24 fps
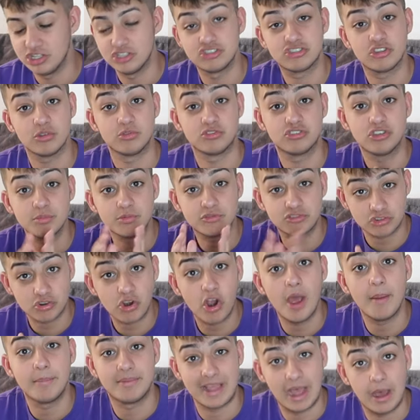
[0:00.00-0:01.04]
So
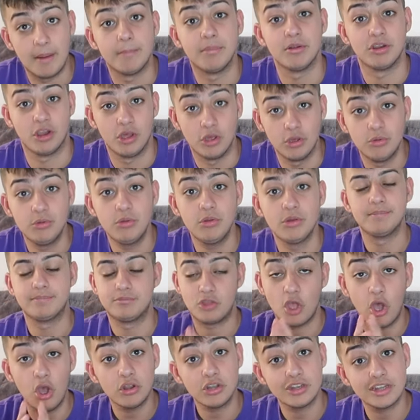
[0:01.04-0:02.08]
subscribe down below,
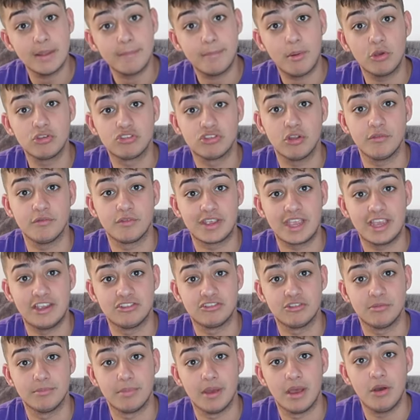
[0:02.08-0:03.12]
turn on that post
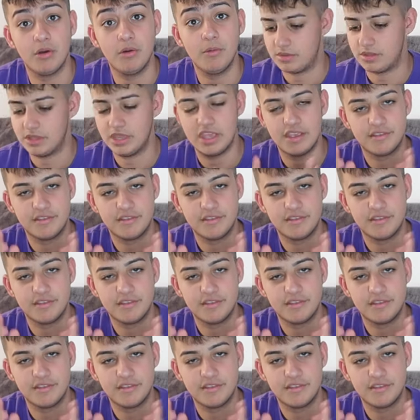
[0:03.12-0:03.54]
notification bell.